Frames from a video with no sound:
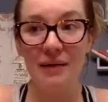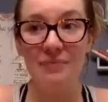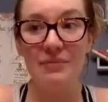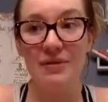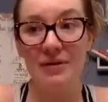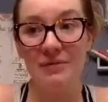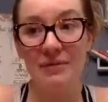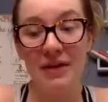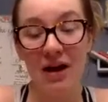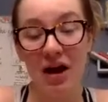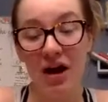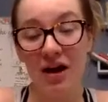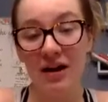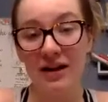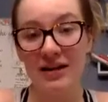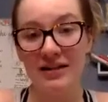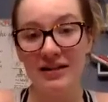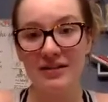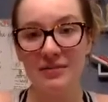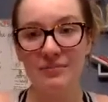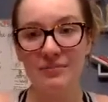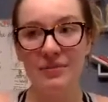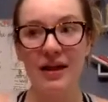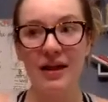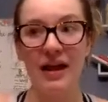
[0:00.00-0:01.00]
to be
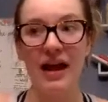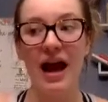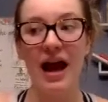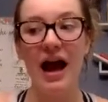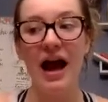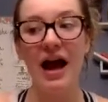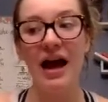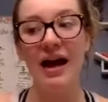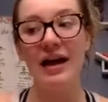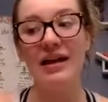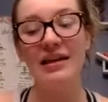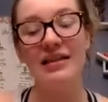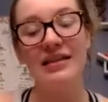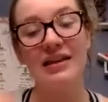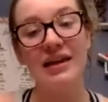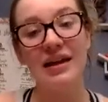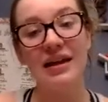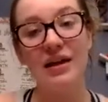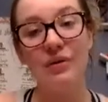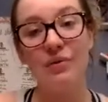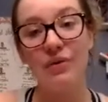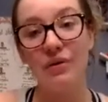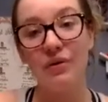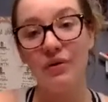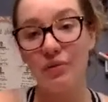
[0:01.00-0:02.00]
honest and be like, I
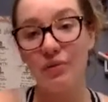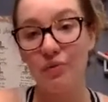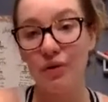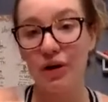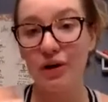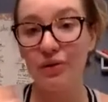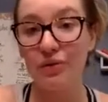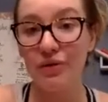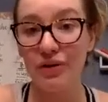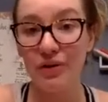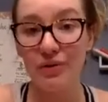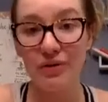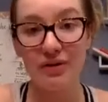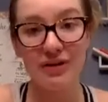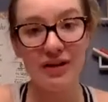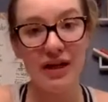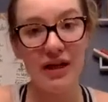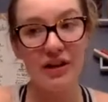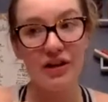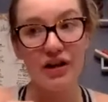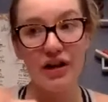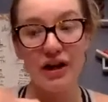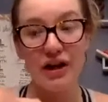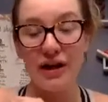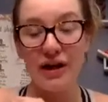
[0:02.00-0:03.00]
think we would work really well
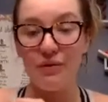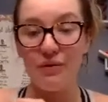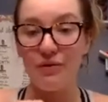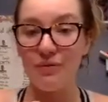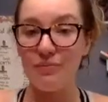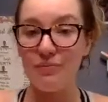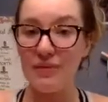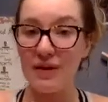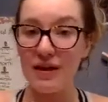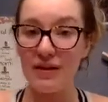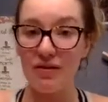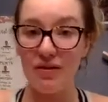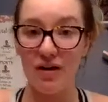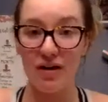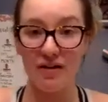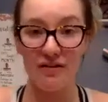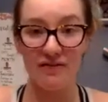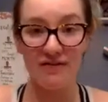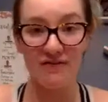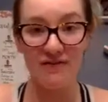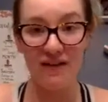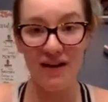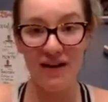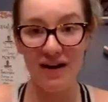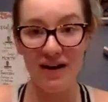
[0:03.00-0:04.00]
together. It would be a lot of
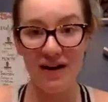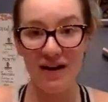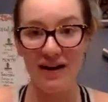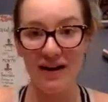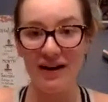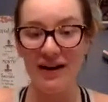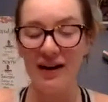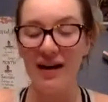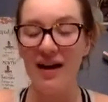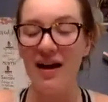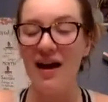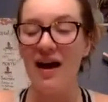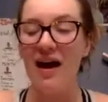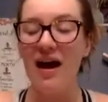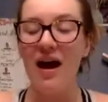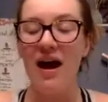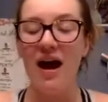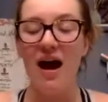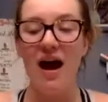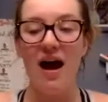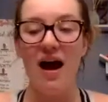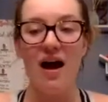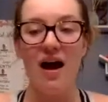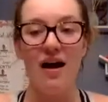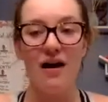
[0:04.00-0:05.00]
fun.
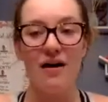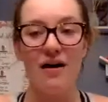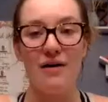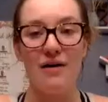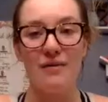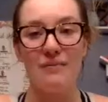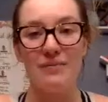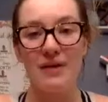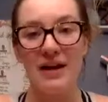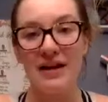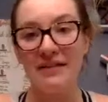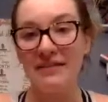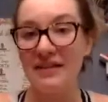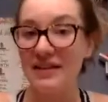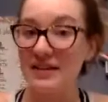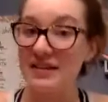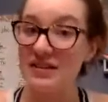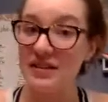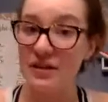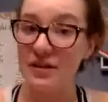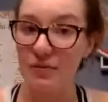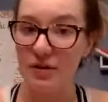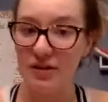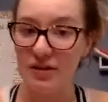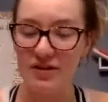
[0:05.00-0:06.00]
I'd like to
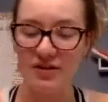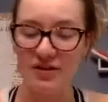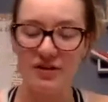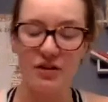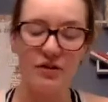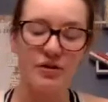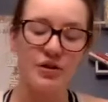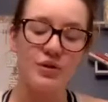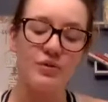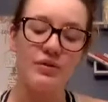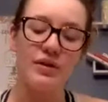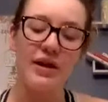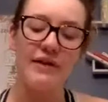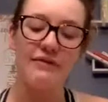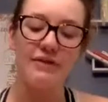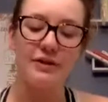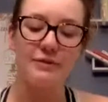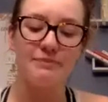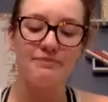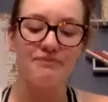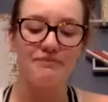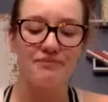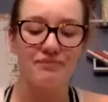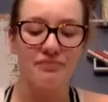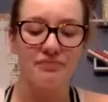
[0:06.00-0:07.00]
see where this goes or
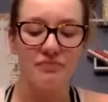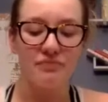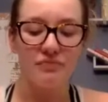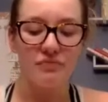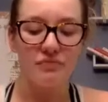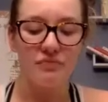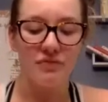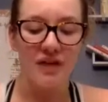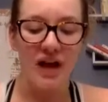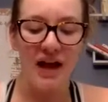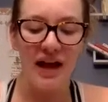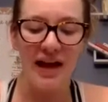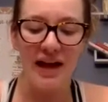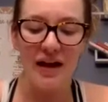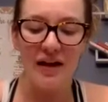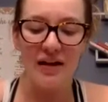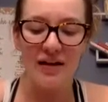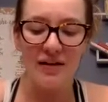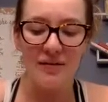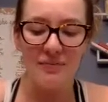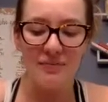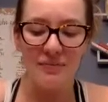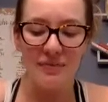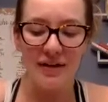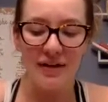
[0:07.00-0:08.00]
whatever.
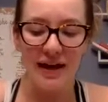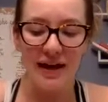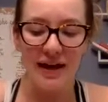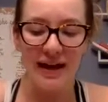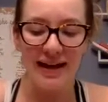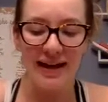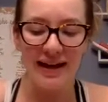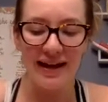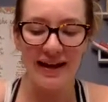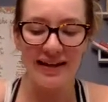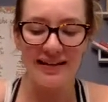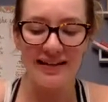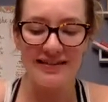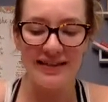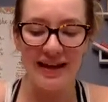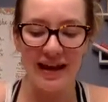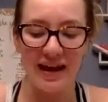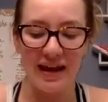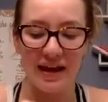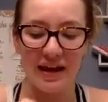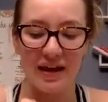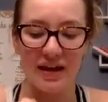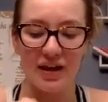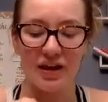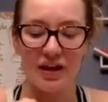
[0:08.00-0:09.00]
And I
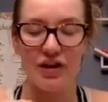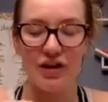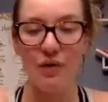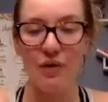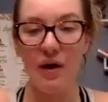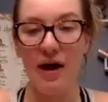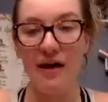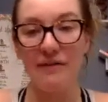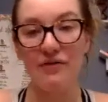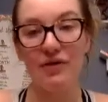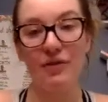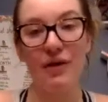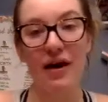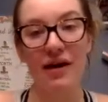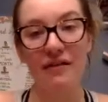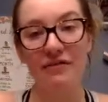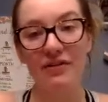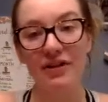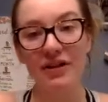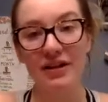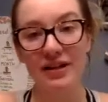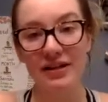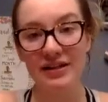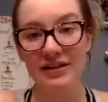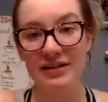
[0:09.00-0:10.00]
say, have you
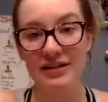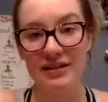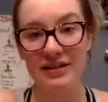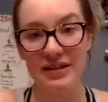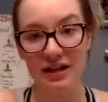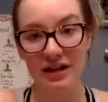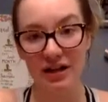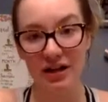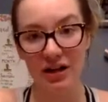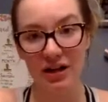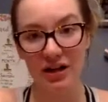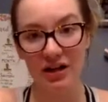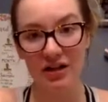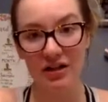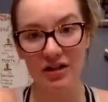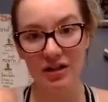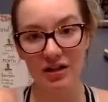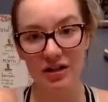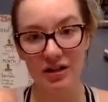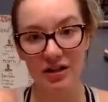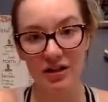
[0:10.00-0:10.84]
ever considered